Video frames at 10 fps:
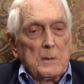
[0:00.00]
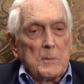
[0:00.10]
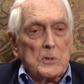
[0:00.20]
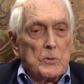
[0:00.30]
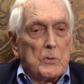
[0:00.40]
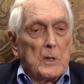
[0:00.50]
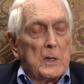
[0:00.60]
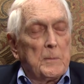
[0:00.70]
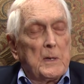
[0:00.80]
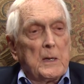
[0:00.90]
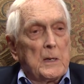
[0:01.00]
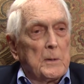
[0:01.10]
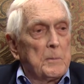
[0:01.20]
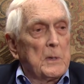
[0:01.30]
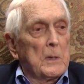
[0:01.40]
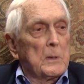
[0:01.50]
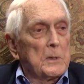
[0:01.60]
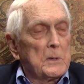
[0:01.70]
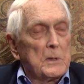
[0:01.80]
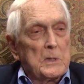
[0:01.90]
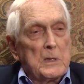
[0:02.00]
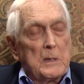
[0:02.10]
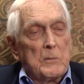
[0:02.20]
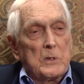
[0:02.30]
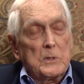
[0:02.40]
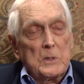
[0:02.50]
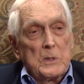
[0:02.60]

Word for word: Mr. Rickey began to build the team, which